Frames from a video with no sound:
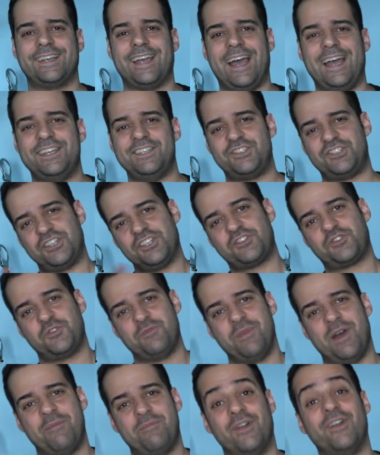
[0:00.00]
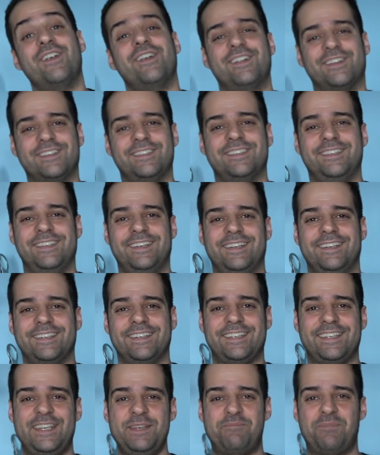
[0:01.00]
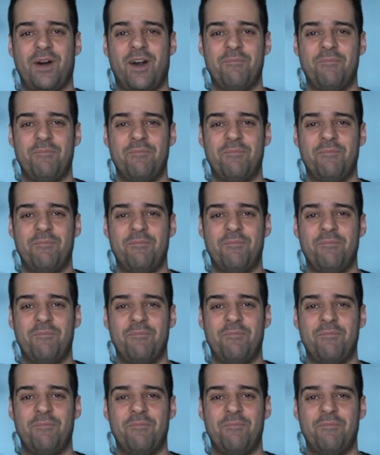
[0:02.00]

Guys, just remember, keep